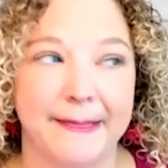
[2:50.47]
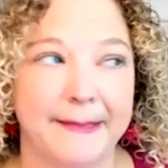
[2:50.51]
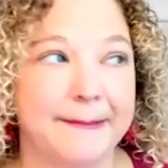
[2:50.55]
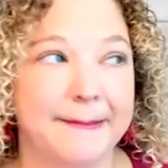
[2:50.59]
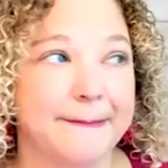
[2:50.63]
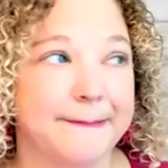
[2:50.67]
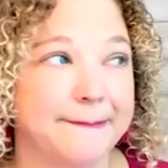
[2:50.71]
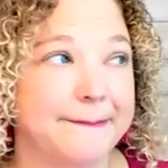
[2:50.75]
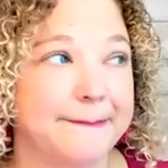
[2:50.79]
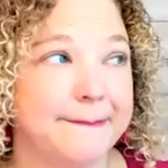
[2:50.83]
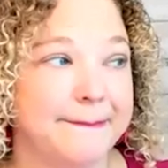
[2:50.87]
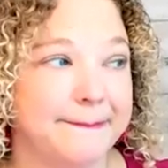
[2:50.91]

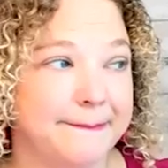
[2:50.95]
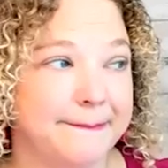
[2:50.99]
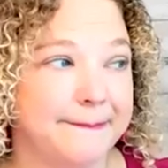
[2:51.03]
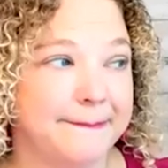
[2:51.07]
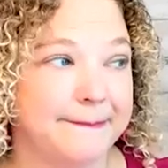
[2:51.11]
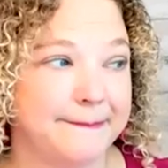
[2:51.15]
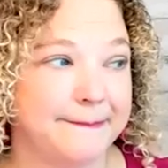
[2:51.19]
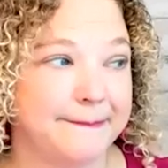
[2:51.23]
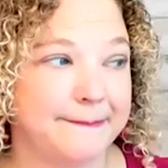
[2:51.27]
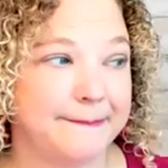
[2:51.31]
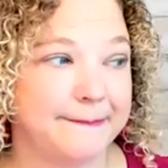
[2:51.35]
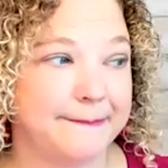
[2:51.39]

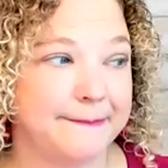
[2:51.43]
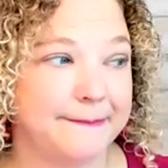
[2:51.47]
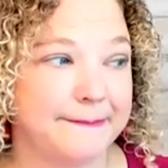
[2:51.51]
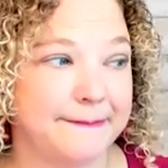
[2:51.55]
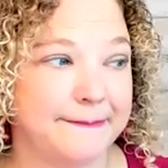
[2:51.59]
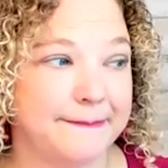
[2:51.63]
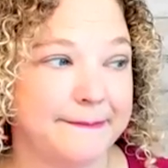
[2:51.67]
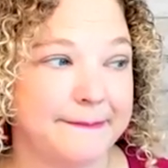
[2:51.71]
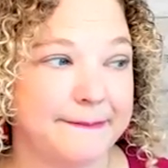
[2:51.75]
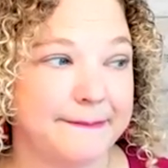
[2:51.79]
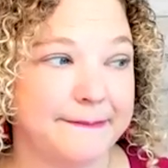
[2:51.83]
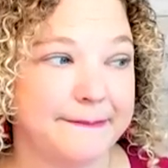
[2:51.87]

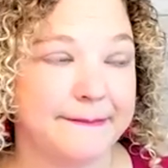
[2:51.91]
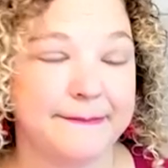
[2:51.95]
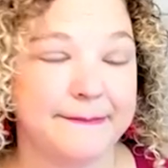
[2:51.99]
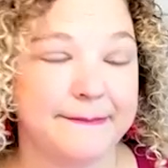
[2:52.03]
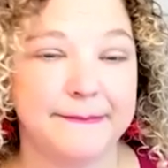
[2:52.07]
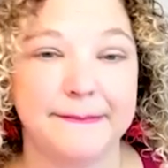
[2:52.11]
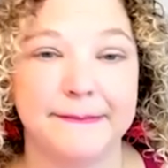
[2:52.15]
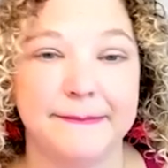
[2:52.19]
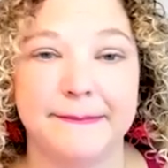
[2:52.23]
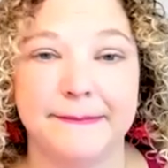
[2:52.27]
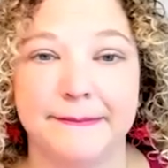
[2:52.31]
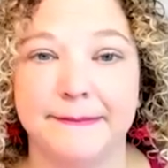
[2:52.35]

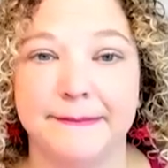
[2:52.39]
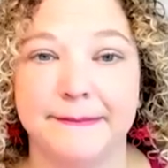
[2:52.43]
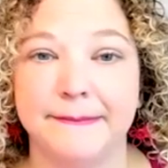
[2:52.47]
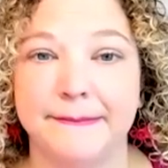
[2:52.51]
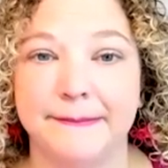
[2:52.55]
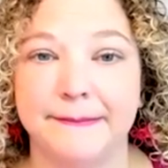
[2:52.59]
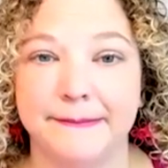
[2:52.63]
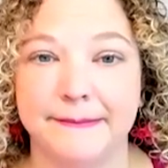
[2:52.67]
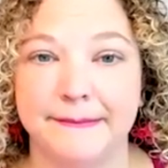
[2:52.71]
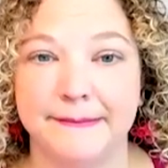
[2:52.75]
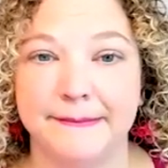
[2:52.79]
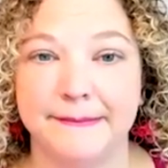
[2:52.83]

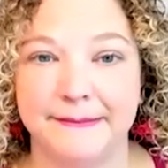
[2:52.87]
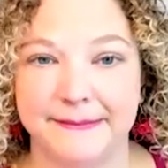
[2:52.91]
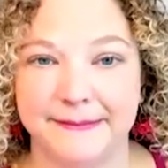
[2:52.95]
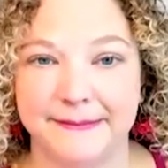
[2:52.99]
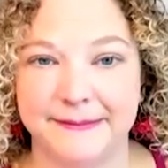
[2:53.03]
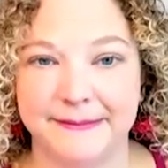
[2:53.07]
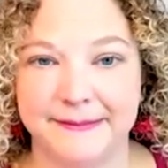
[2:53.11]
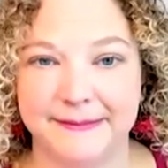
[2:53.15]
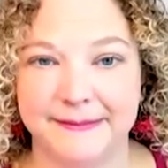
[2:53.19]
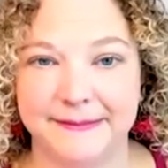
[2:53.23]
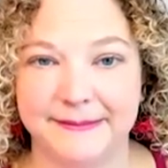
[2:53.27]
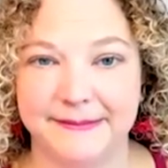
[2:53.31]

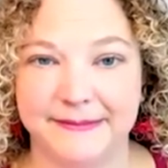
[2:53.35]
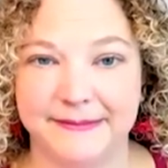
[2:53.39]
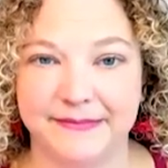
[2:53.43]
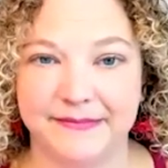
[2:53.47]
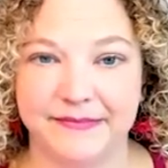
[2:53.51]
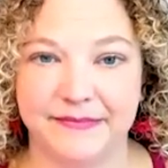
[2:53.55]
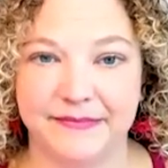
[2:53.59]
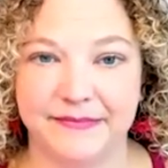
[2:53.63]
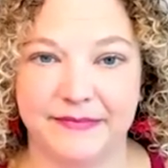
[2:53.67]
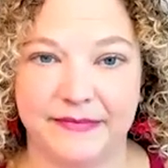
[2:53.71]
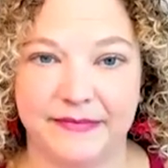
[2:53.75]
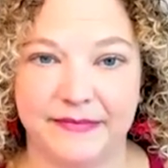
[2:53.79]

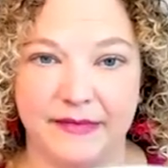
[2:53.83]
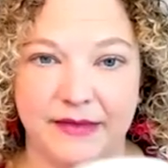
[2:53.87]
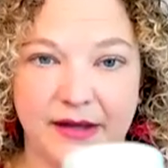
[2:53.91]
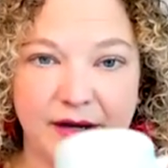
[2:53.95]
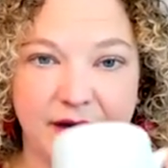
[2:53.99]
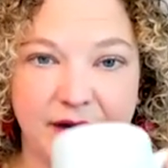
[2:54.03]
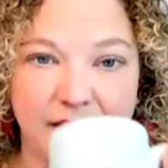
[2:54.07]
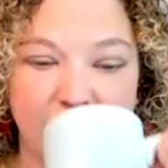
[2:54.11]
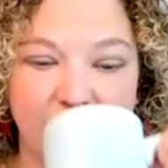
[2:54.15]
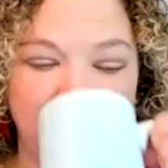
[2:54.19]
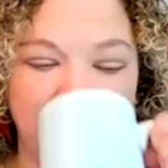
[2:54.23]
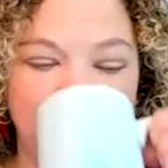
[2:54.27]

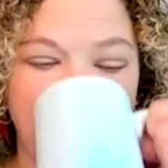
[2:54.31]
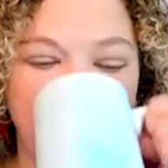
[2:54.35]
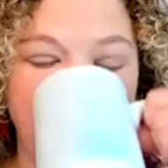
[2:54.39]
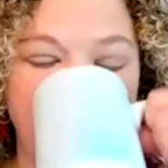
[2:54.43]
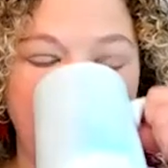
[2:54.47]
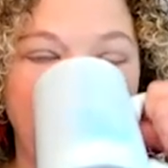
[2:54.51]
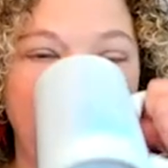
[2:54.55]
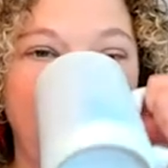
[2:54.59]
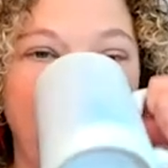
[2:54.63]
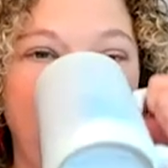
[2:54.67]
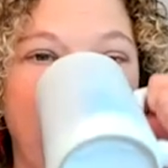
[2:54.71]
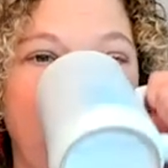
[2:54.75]

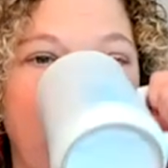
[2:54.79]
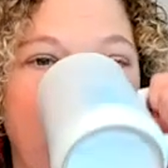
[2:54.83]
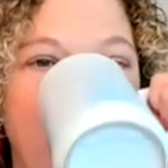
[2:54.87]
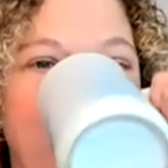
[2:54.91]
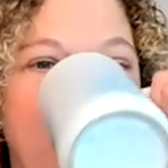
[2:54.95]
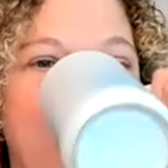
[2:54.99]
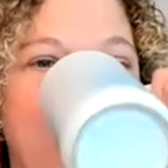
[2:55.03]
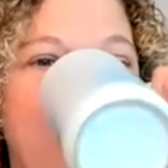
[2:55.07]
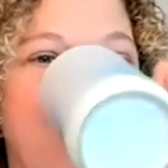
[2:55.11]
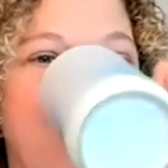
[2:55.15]
This person isn't speaking.